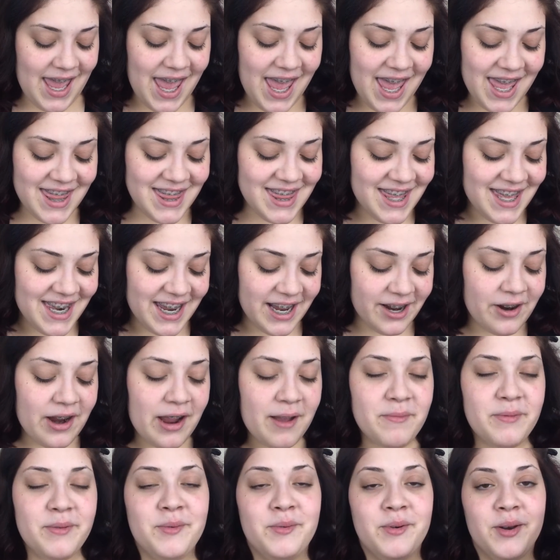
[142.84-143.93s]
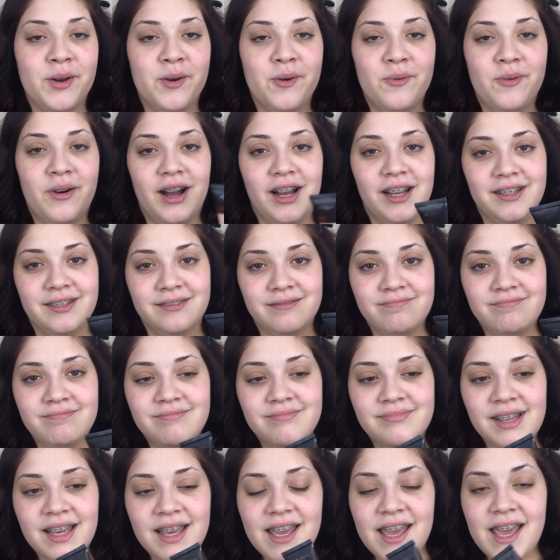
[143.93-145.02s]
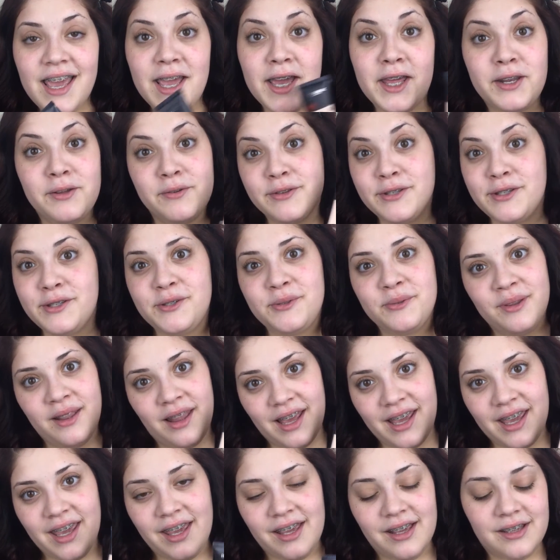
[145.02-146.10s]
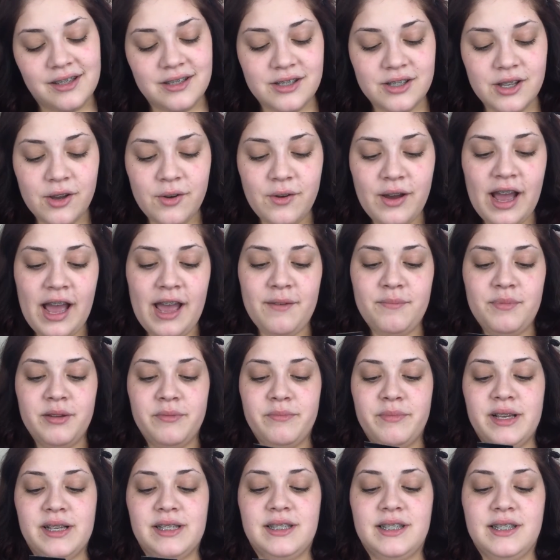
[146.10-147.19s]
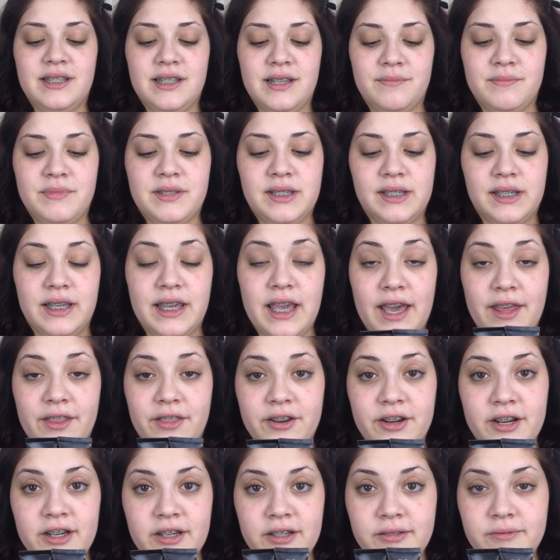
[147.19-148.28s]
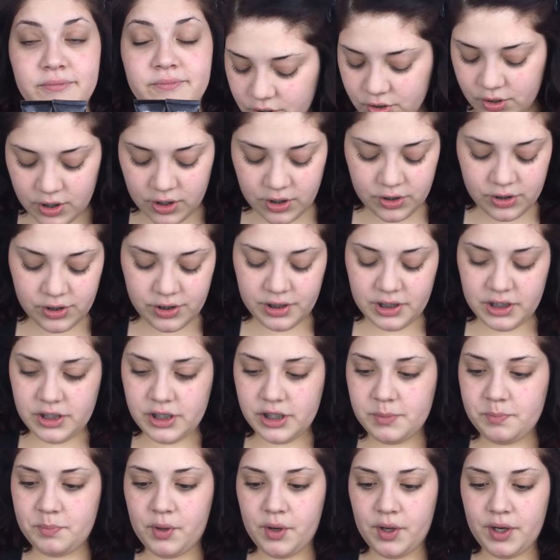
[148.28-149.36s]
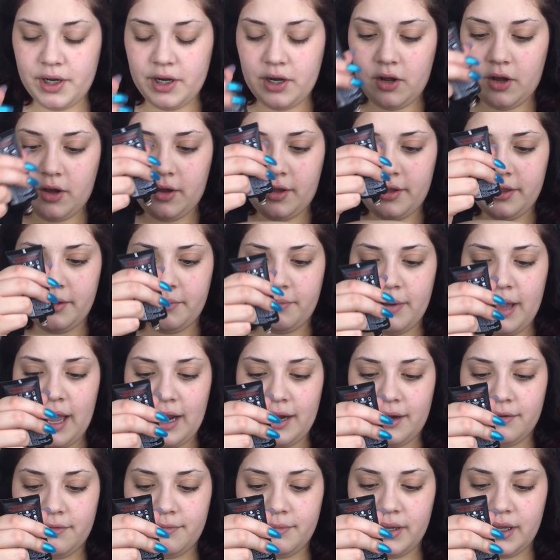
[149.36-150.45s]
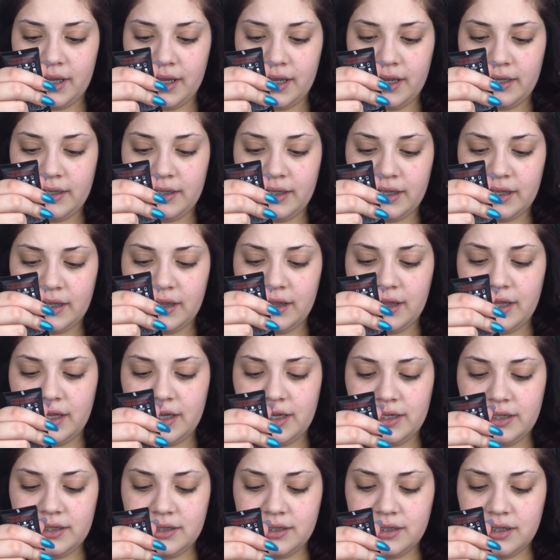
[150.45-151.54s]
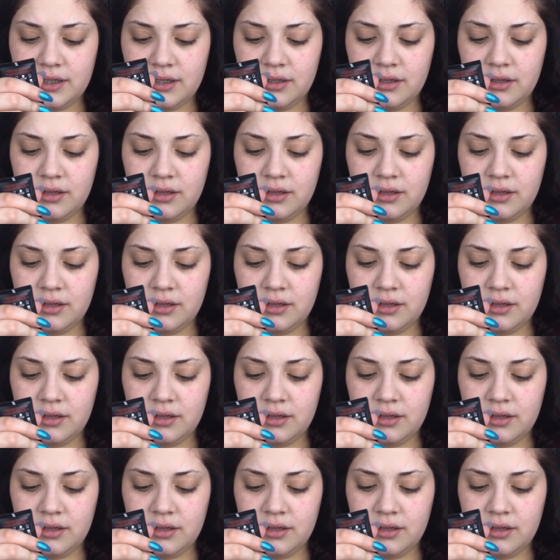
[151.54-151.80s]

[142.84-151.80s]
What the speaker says: And then I grabbed the 101 and it was too light. So I've been mixing them together. So I usually just put it on the back of my hand like this.